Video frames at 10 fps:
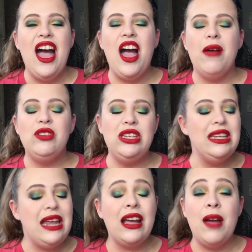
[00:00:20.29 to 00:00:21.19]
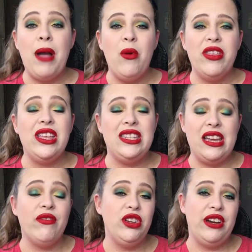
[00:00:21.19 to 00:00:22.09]
Um, she did come out with
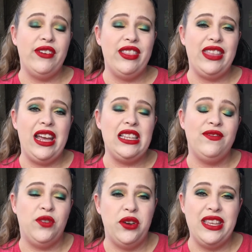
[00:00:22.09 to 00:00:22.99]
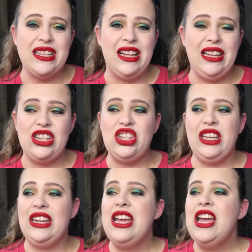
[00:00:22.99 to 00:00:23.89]
several different things for this
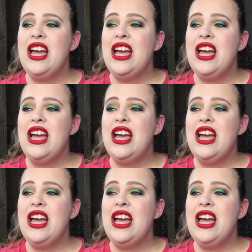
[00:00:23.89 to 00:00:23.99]
collection.